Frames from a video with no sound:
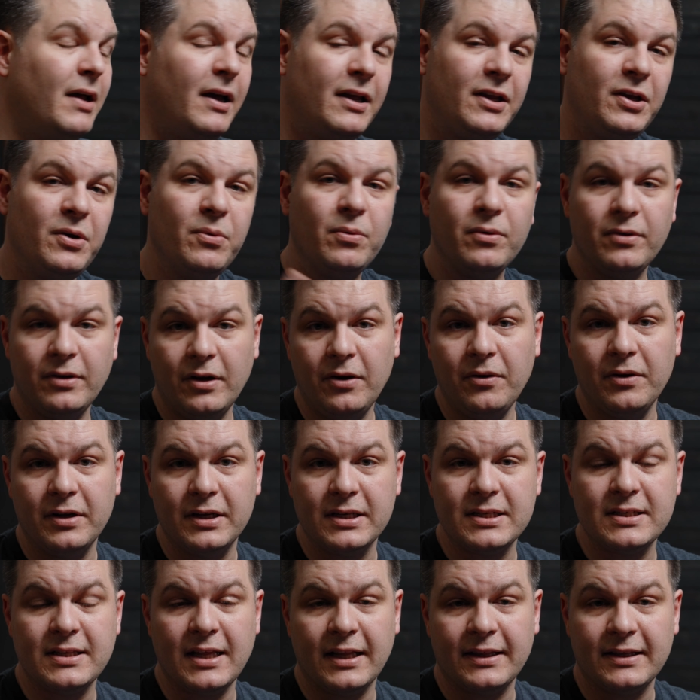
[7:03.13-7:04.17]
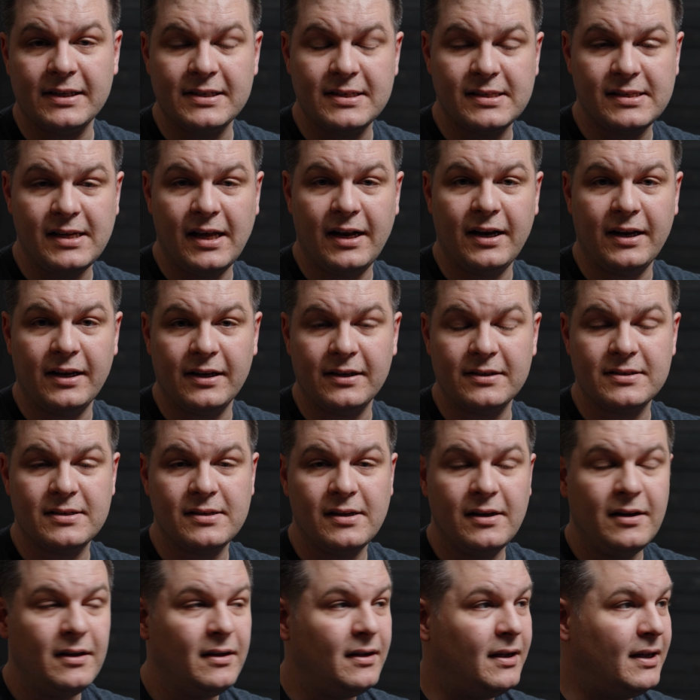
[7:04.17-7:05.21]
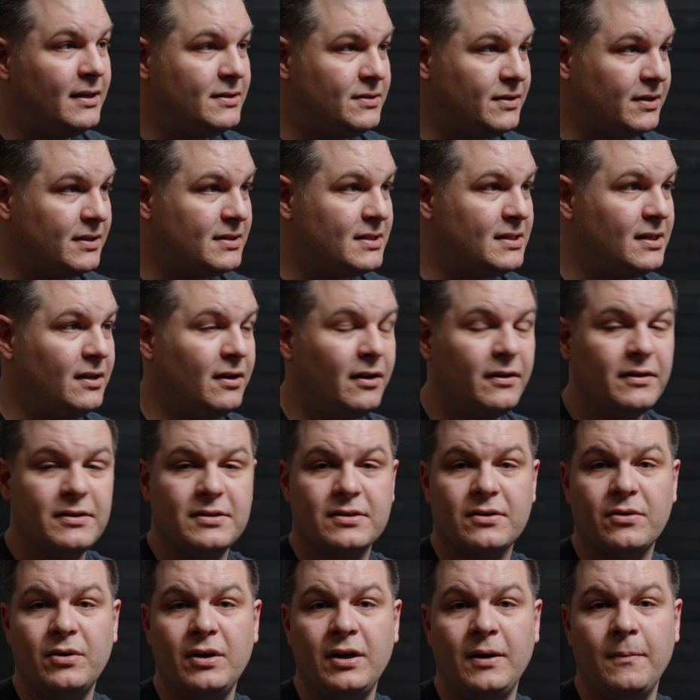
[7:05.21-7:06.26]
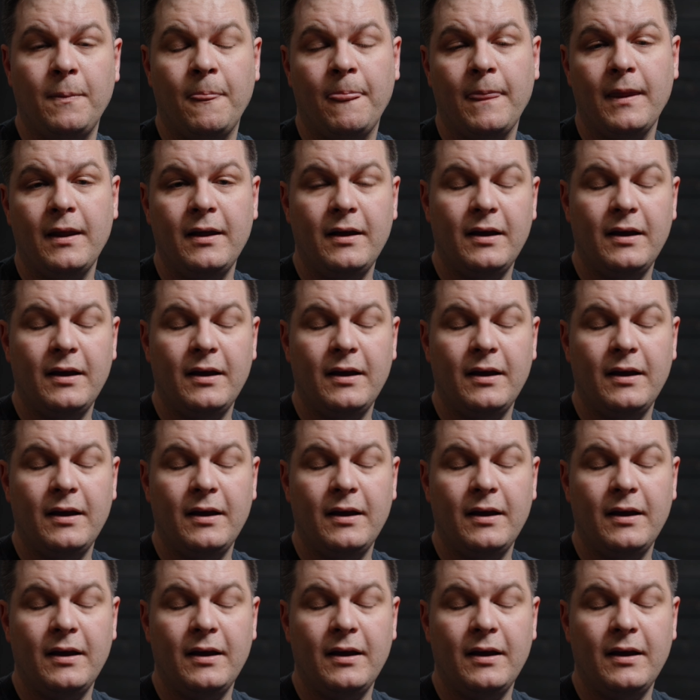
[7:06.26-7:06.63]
Now you will notice that the settings, as you can see it on the screen,